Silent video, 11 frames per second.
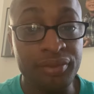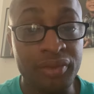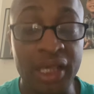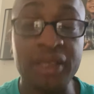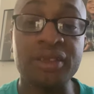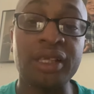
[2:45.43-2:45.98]

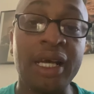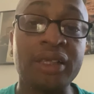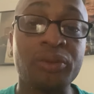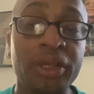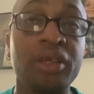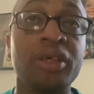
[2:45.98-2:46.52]
Hence last
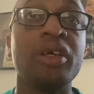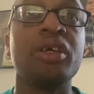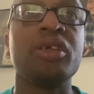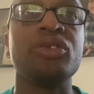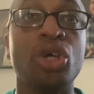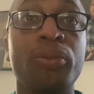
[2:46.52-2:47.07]
week,
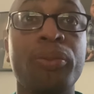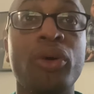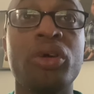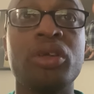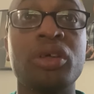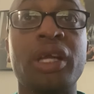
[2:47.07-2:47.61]
Joe Burrow
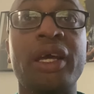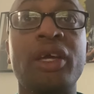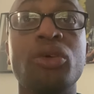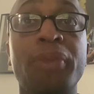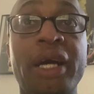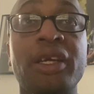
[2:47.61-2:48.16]
looked like he was
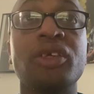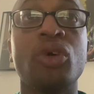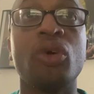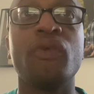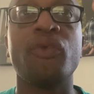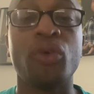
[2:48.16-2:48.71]
back to his
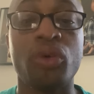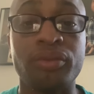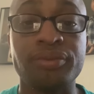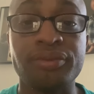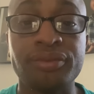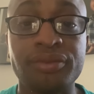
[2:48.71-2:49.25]
old form.
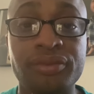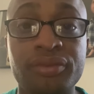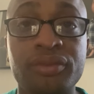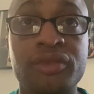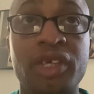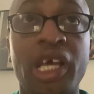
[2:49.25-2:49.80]

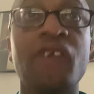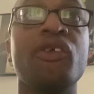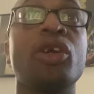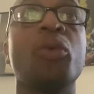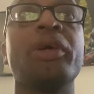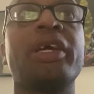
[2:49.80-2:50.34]
Even
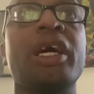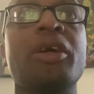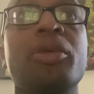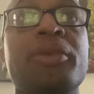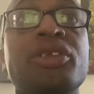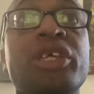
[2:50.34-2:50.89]
though we kept
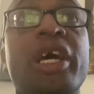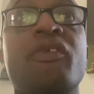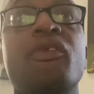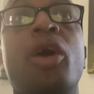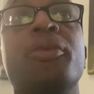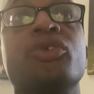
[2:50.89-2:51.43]
him in check for
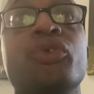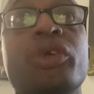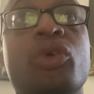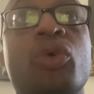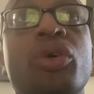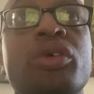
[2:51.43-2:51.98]
almost three
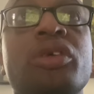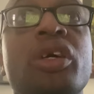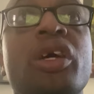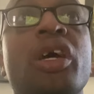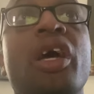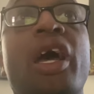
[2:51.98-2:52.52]
quarters.
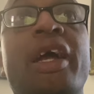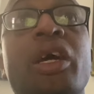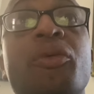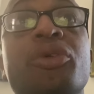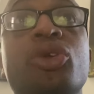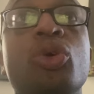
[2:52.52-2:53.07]
And then
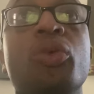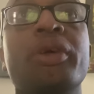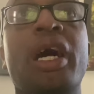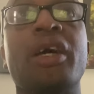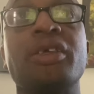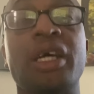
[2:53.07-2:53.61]
when Tua went
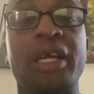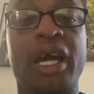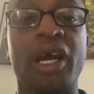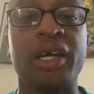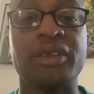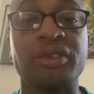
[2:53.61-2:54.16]
down, it was like the air
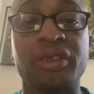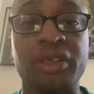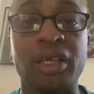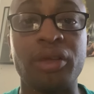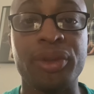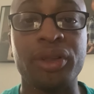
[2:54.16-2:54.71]
got sucked out
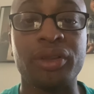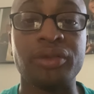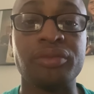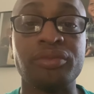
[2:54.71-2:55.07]
the building.